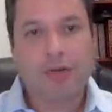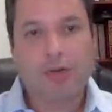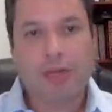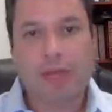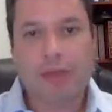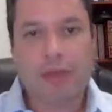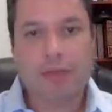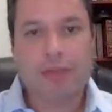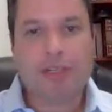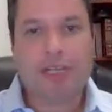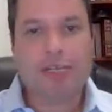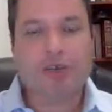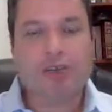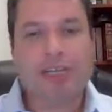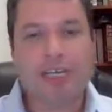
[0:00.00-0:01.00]
Well, I think what's
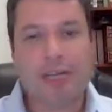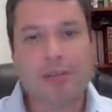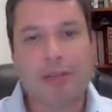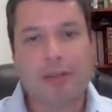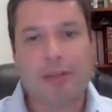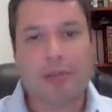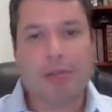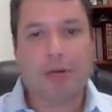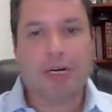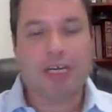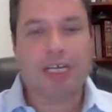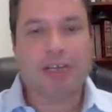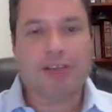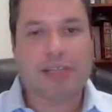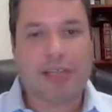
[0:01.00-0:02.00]
interesting about the
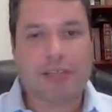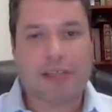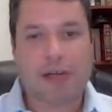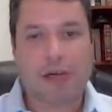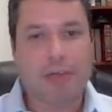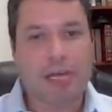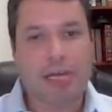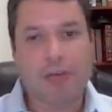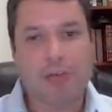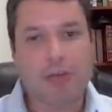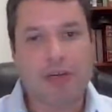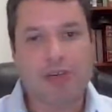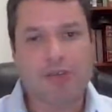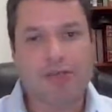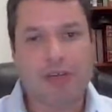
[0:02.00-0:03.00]
book is that there are many
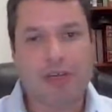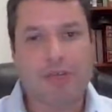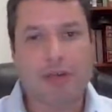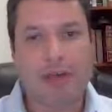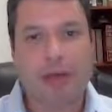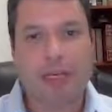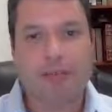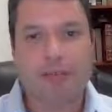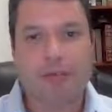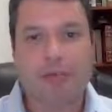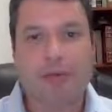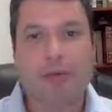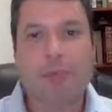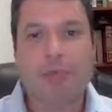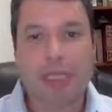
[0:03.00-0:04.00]
books written about Israel
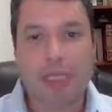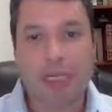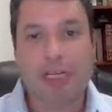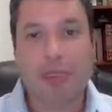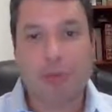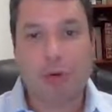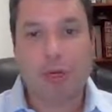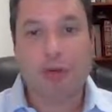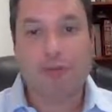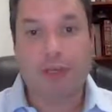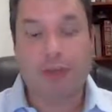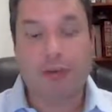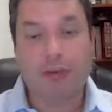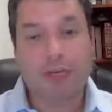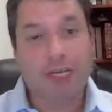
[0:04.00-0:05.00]
from a political point of
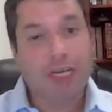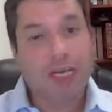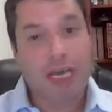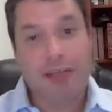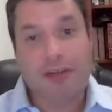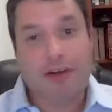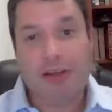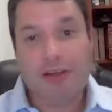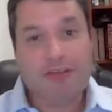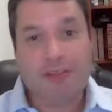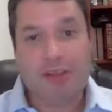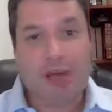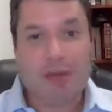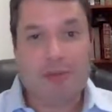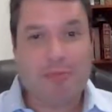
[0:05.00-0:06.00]
view. And there are also a
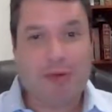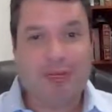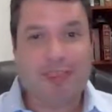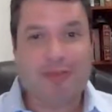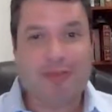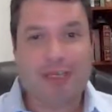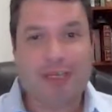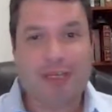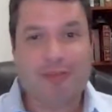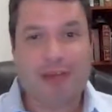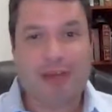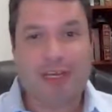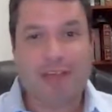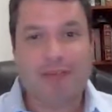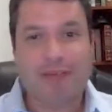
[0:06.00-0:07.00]
lot of books written
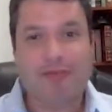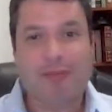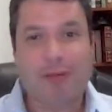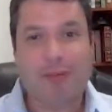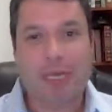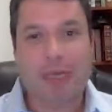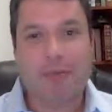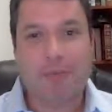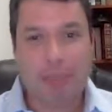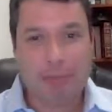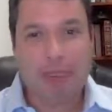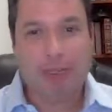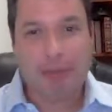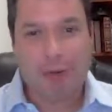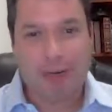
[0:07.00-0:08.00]
about Israel from a
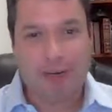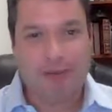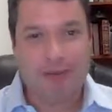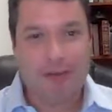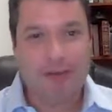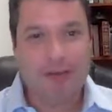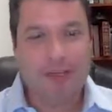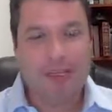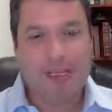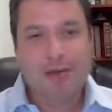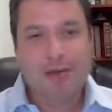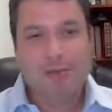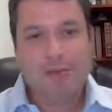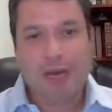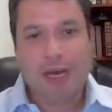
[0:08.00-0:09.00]
biblical point of view.
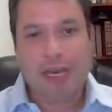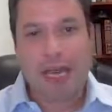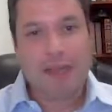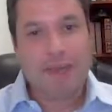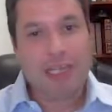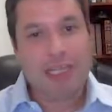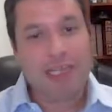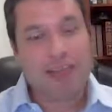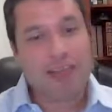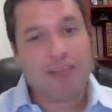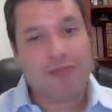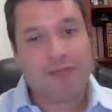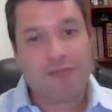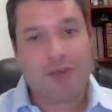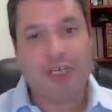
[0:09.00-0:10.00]
But I think this is
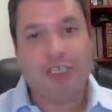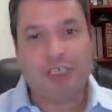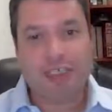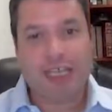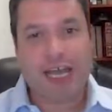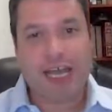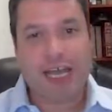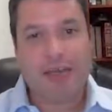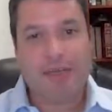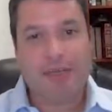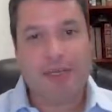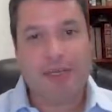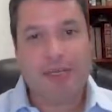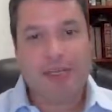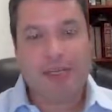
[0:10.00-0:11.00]
the first
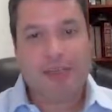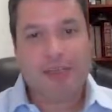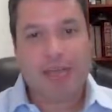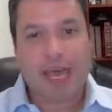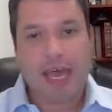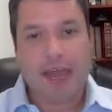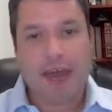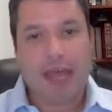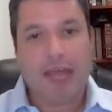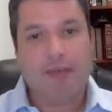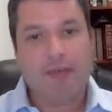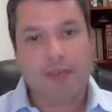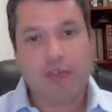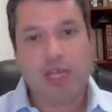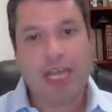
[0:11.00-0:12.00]
time that
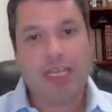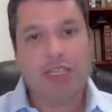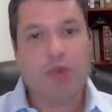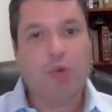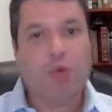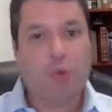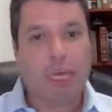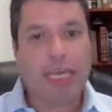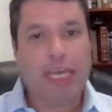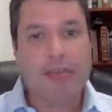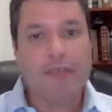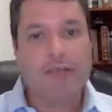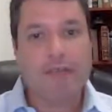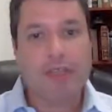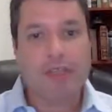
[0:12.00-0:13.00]
I've tried to
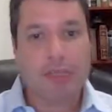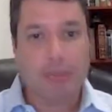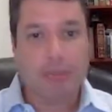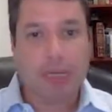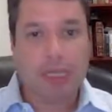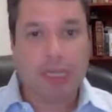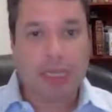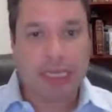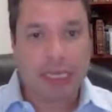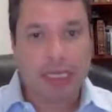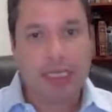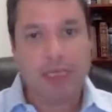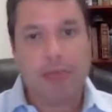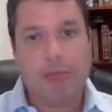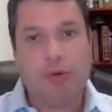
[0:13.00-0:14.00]
weave the
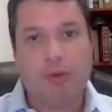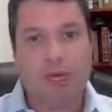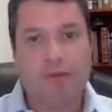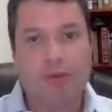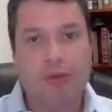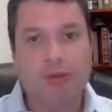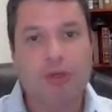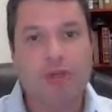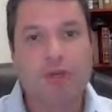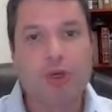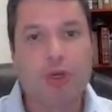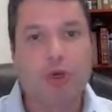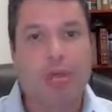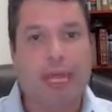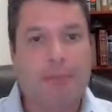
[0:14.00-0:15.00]
political point of view
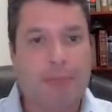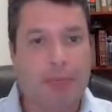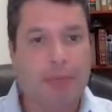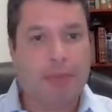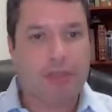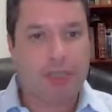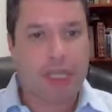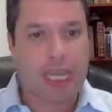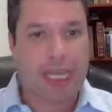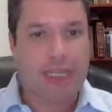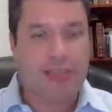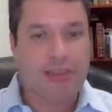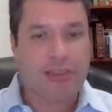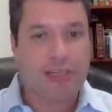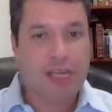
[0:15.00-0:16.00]
through a biblical
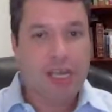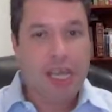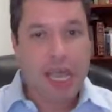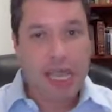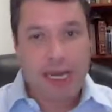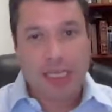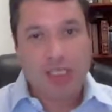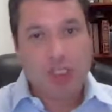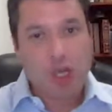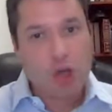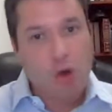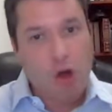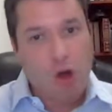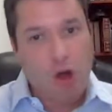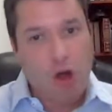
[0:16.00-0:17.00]
lens. And I
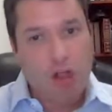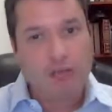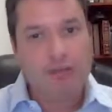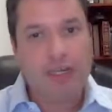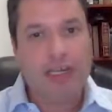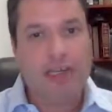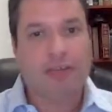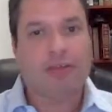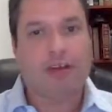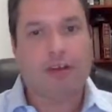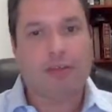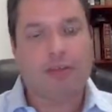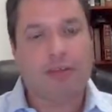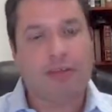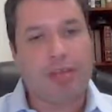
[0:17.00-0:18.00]
show all of
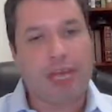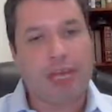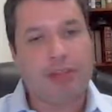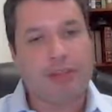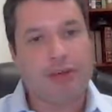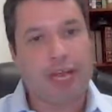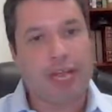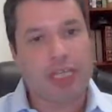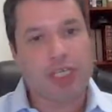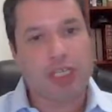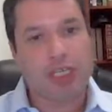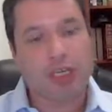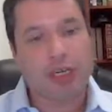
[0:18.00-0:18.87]
Israel through that direction.